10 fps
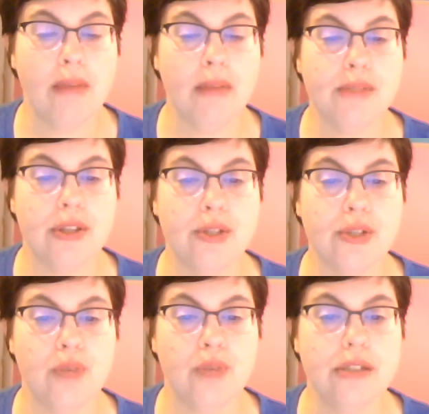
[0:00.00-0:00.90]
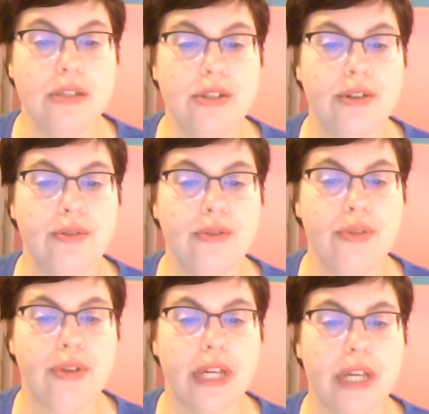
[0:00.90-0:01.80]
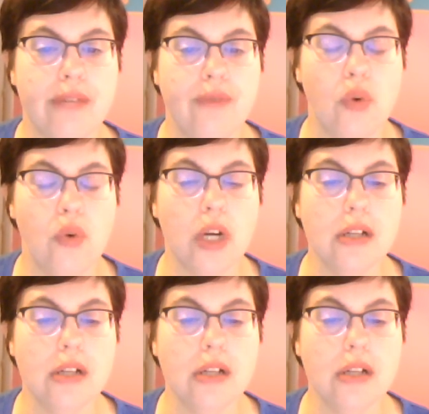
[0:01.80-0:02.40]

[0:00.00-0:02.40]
So there's 1, 2, 3, 4.